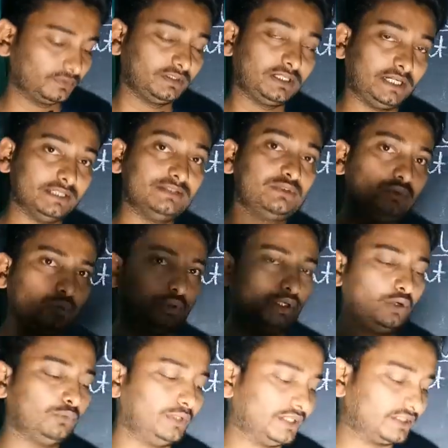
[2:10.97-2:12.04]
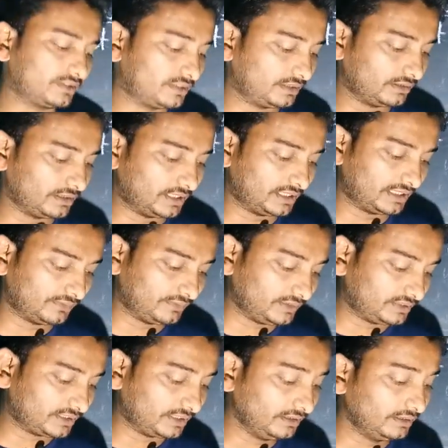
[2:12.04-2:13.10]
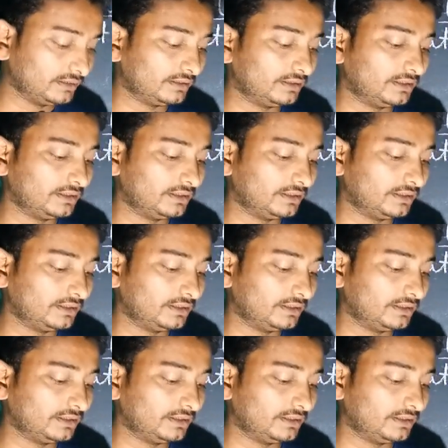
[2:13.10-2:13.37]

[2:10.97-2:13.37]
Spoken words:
Guys, note down next definition